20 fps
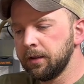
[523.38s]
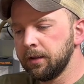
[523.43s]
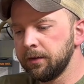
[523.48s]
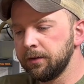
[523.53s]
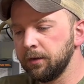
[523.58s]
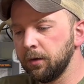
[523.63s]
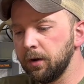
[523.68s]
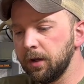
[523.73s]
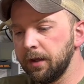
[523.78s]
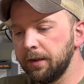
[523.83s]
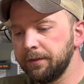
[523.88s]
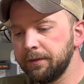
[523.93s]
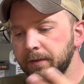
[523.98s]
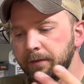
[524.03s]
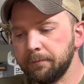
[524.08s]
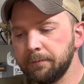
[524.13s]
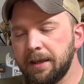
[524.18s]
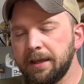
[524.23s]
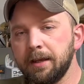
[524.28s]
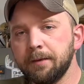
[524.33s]

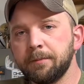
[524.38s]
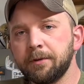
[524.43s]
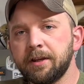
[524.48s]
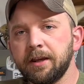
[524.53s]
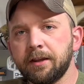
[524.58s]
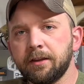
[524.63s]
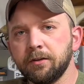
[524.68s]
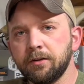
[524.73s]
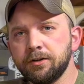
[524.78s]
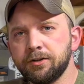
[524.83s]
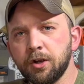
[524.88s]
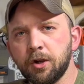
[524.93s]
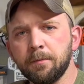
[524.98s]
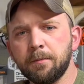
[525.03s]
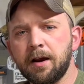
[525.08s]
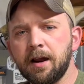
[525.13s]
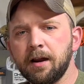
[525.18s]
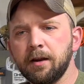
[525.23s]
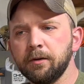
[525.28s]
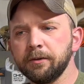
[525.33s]
The man in particular, Joe
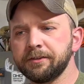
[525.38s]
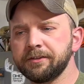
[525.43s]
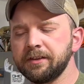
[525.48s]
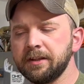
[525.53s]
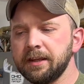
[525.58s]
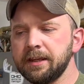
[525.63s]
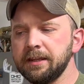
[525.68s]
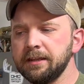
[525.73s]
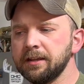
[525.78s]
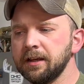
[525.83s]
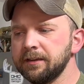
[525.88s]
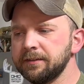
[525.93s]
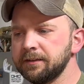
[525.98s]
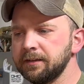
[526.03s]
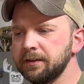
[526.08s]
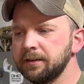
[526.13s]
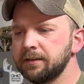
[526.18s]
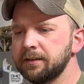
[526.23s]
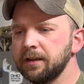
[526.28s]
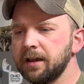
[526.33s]
Miles, he
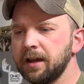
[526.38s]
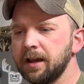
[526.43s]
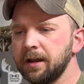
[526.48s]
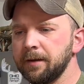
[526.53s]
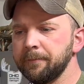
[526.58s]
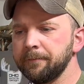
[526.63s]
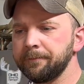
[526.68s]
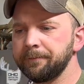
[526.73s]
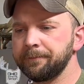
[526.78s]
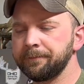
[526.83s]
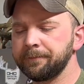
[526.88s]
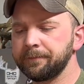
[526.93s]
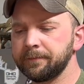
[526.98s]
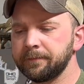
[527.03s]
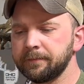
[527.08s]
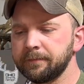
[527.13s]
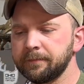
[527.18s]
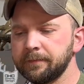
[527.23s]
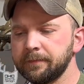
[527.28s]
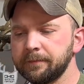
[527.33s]
doesn't,
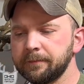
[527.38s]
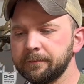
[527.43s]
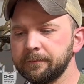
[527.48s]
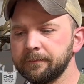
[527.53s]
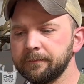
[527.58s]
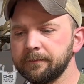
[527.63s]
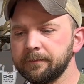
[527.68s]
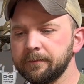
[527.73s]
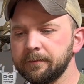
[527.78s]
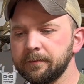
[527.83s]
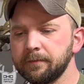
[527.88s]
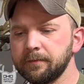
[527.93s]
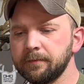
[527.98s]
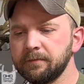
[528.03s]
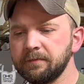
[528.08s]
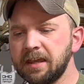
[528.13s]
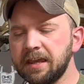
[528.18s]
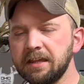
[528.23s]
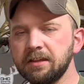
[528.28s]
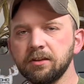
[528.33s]

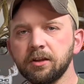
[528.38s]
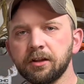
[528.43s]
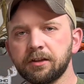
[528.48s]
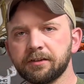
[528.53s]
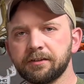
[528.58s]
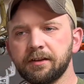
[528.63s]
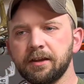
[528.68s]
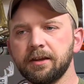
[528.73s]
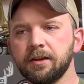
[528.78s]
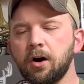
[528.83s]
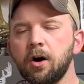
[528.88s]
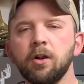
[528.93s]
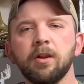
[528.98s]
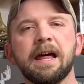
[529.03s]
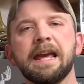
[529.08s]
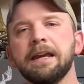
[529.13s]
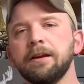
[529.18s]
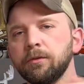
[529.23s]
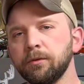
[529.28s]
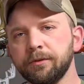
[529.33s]
he looks at all
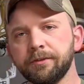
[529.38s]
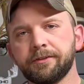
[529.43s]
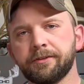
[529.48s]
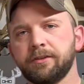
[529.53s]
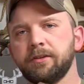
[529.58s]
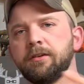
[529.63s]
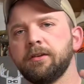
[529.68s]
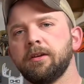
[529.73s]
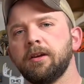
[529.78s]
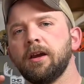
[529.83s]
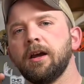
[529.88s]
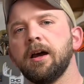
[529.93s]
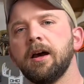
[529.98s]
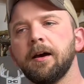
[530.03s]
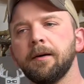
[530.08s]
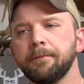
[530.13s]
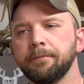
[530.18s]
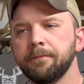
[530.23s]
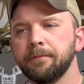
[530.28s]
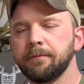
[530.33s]
angles
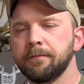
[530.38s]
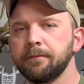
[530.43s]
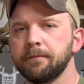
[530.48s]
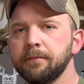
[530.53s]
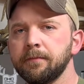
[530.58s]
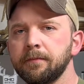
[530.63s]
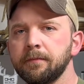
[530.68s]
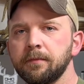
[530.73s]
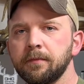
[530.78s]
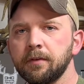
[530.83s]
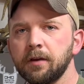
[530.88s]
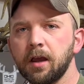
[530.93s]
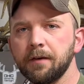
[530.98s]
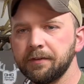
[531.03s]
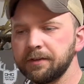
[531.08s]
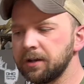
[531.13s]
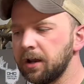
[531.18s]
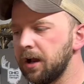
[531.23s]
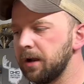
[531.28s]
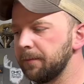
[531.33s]
of
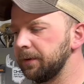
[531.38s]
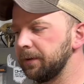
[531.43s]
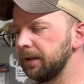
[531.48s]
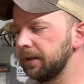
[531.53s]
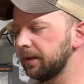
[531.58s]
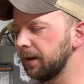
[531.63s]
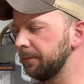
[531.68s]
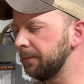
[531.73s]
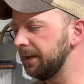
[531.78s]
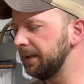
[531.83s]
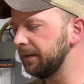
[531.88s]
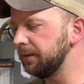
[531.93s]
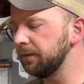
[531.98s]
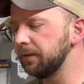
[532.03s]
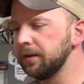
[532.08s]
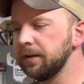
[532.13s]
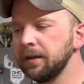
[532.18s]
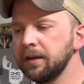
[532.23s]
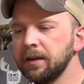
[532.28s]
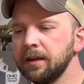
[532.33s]
a topic.
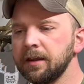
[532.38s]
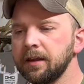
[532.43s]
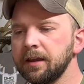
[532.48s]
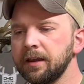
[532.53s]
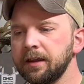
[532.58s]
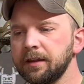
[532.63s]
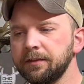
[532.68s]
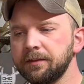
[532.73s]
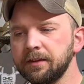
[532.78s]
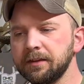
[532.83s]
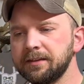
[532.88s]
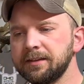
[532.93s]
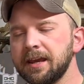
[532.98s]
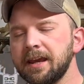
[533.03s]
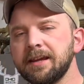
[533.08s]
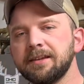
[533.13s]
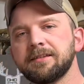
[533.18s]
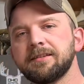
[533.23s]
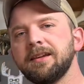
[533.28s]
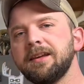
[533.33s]
The
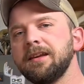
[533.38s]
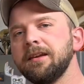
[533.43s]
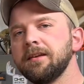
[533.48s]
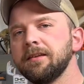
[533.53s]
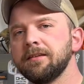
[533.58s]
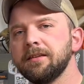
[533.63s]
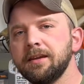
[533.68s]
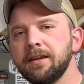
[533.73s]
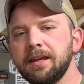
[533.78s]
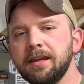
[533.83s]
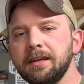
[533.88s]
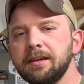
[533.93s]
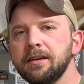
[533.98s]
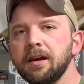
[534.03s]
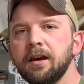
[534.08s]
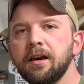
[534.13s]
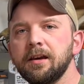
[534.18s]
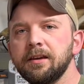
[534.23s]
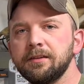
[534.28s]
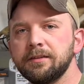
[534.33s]
testing that he
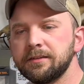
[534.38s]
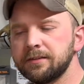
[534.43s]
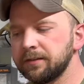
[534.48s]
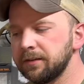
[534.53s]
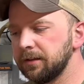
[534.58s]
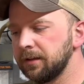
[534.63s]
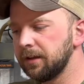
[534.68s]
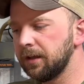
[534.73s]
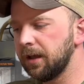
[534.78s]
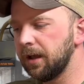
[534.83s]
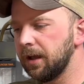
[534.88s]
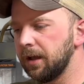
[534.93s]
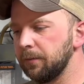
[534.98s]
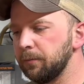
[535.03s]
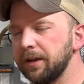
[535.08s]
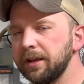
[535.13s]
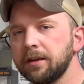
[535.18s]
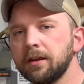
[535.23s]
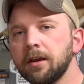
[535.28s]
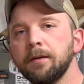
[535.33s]
does
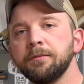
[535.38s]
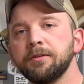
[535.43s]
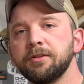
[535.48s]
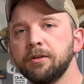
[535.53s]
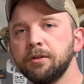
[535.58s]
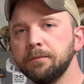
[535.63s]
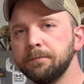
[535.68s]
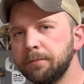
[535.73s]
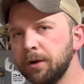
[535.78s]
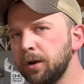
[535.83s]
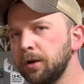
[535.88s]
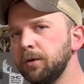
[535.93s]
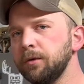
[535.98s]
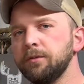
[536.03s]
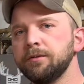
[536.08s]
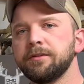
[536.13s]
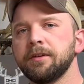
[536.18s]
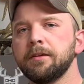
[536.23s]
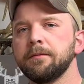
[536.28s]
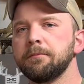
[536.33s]
when it comes to
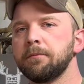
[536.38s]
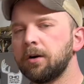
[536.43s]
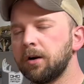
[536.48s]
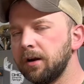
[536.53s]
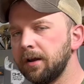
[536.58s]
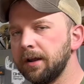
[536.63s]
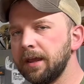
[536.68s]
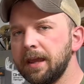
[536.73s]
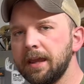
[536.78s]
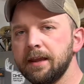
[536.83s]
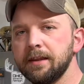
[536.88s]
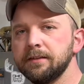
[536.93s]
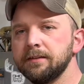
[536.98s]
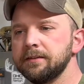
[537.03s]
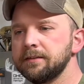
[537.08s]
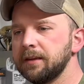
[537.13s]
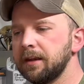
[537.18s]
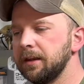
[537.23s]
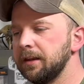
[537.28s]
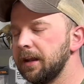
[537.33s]
bows and
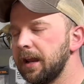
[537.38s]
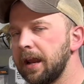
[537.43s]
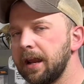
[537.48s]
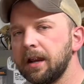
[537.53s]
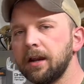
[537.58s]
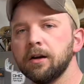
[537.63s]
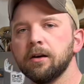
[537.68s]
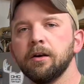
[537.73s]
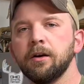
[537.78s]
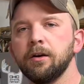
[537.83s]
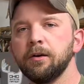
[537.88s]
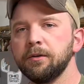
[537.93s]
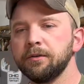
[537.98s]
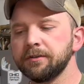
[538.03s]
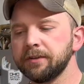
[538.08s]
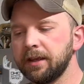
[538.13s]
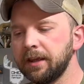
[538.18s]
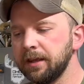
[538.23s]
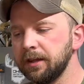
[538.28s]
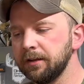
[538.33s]
broadheads and
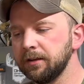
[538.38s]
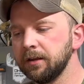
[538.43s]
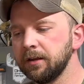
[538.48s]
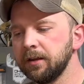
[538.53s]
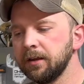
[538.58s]
arrows and